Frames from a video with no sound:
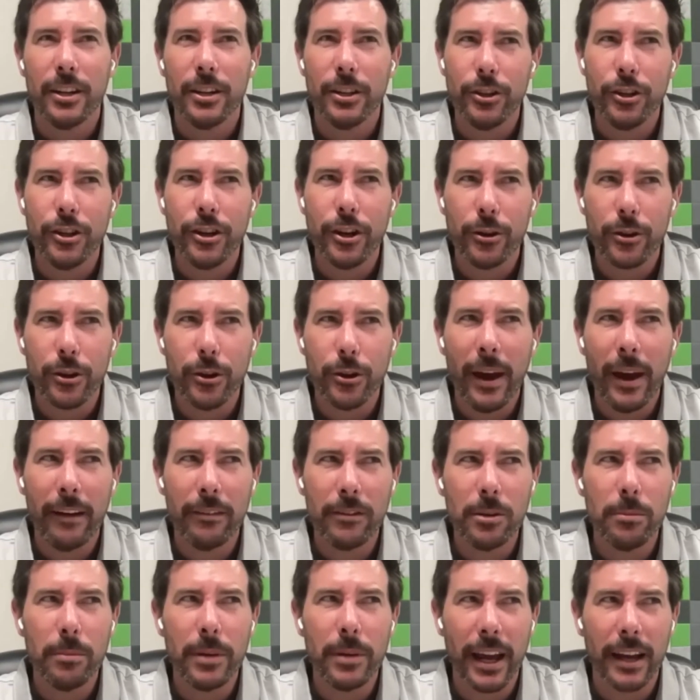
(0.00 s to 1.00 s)
you know, you have
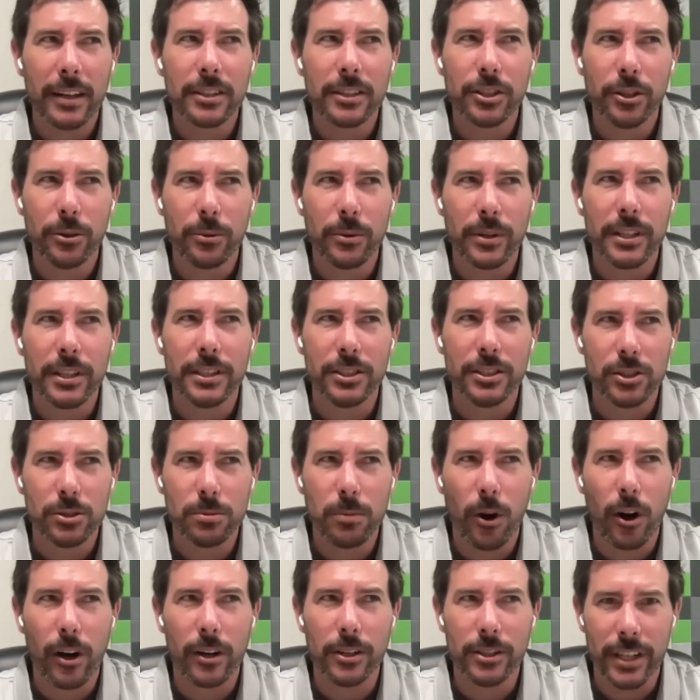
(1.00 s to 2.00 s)
to be actually really
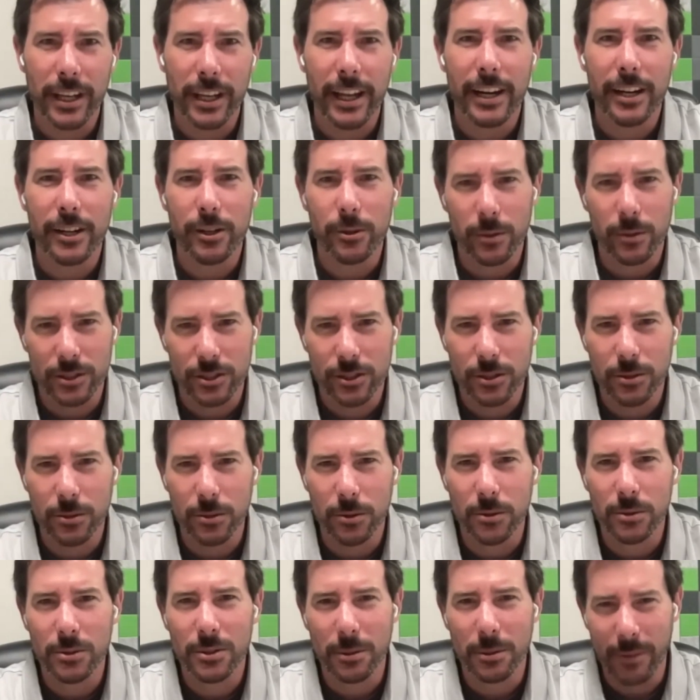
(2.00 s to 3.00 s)
smart to get into a
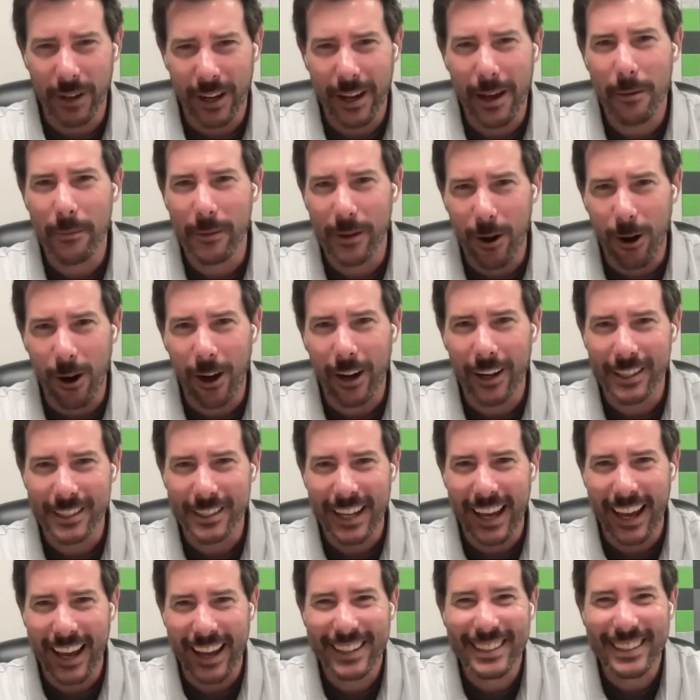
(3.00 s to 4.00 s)
school to become an
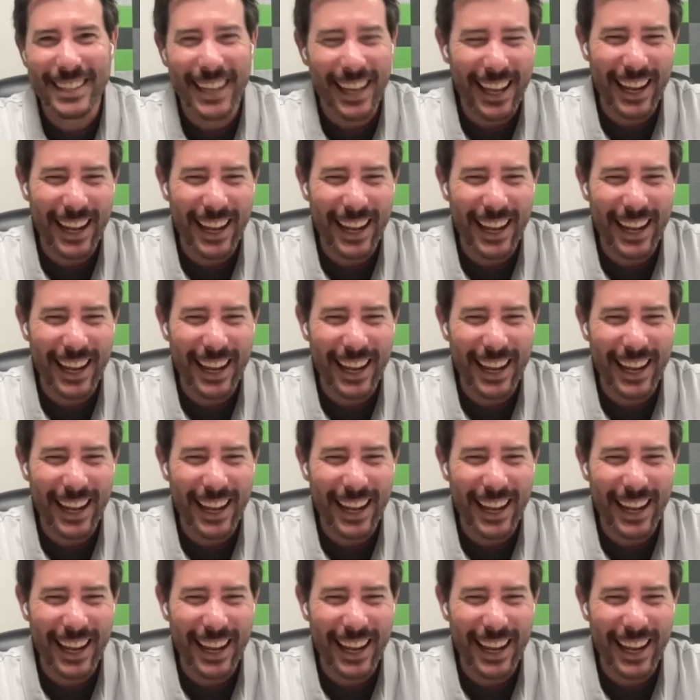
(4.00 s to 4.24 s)
architect.